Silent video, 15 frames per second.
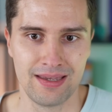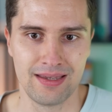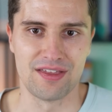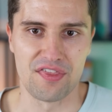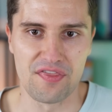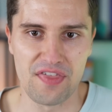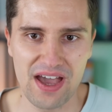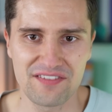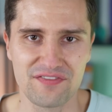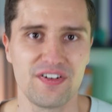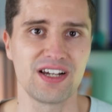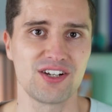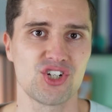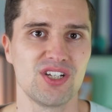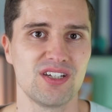That
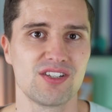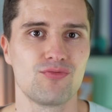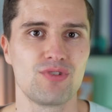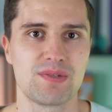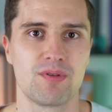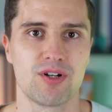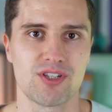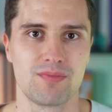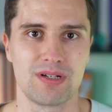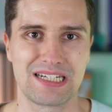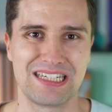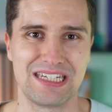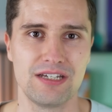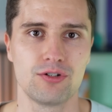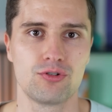function has the
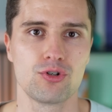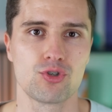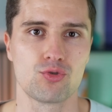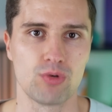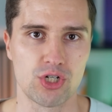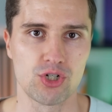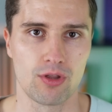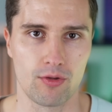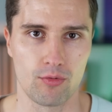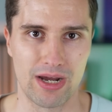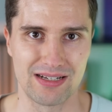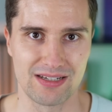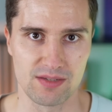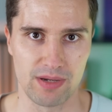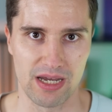responsibility to switch to the
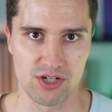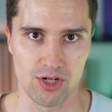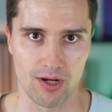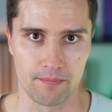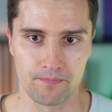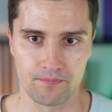right dispatcher.